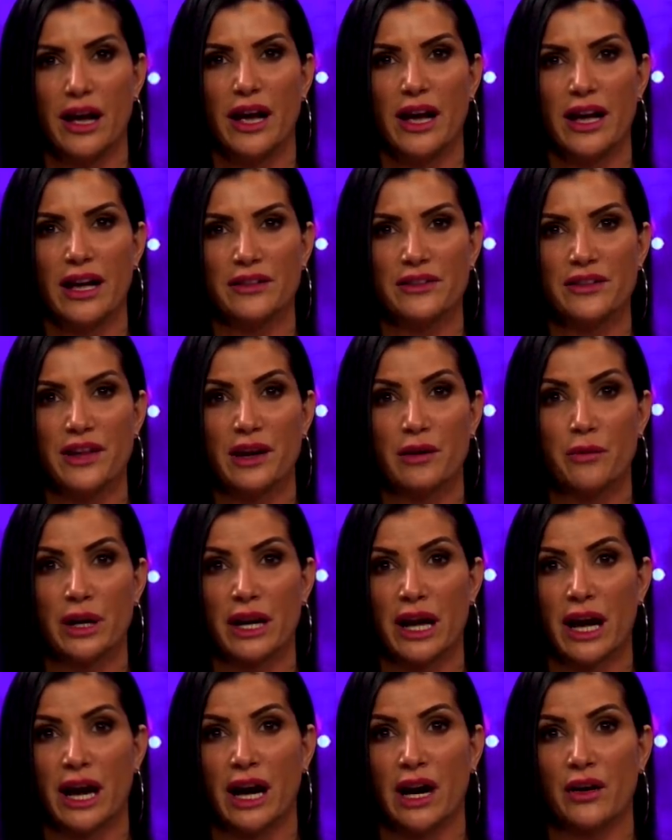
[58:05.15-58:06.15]
and they
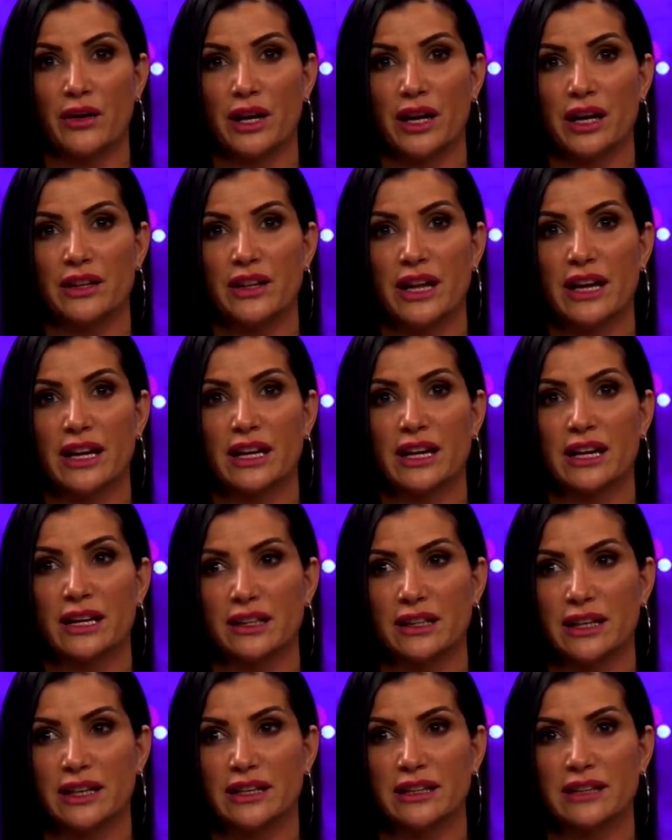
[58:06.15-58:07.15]
went out and they
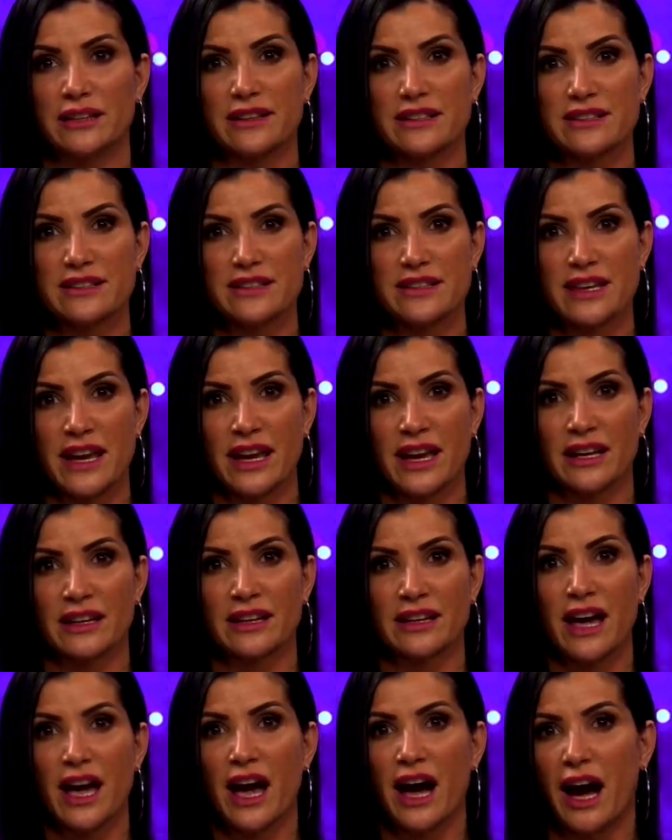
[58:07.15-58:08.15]
cleaned the
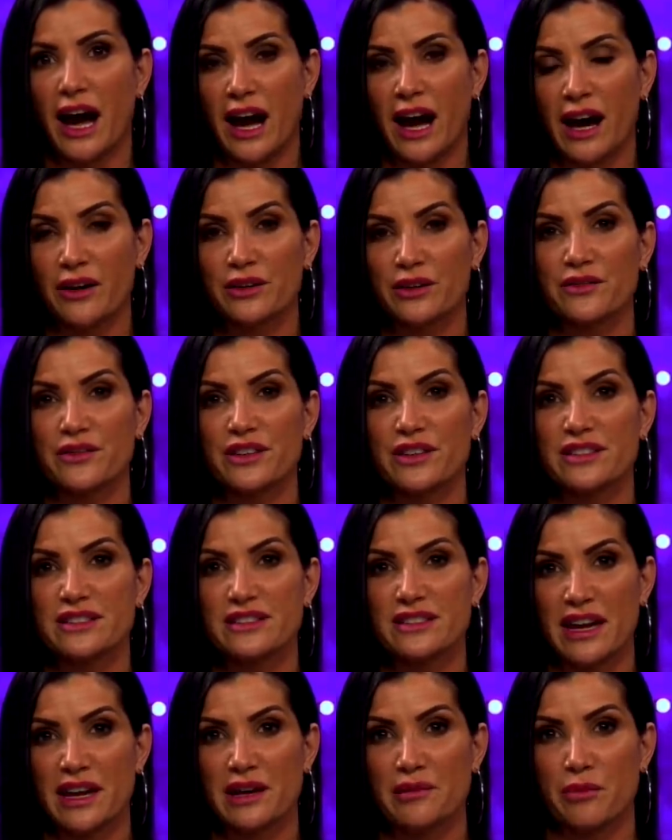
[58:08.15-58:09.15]
sand out of the
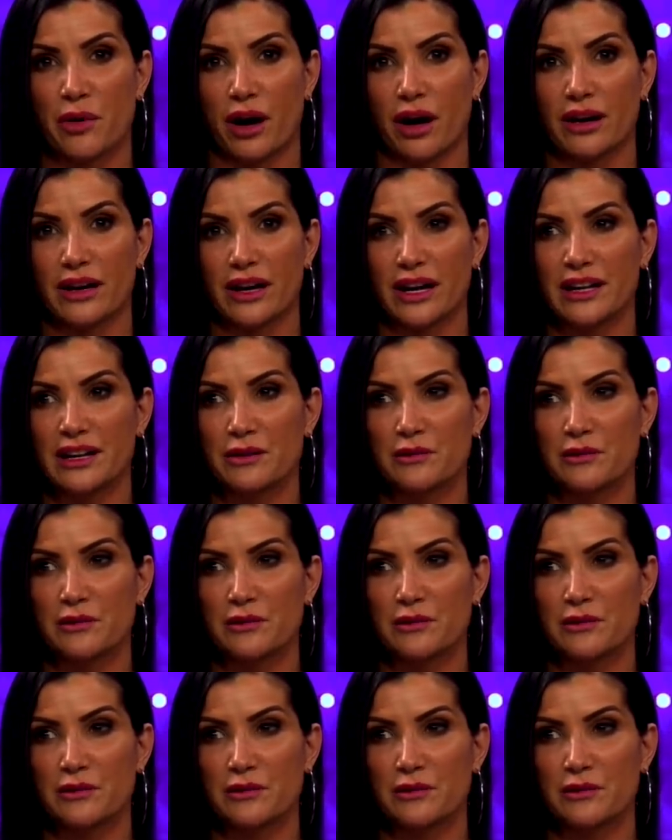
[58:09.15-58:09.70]
skate park.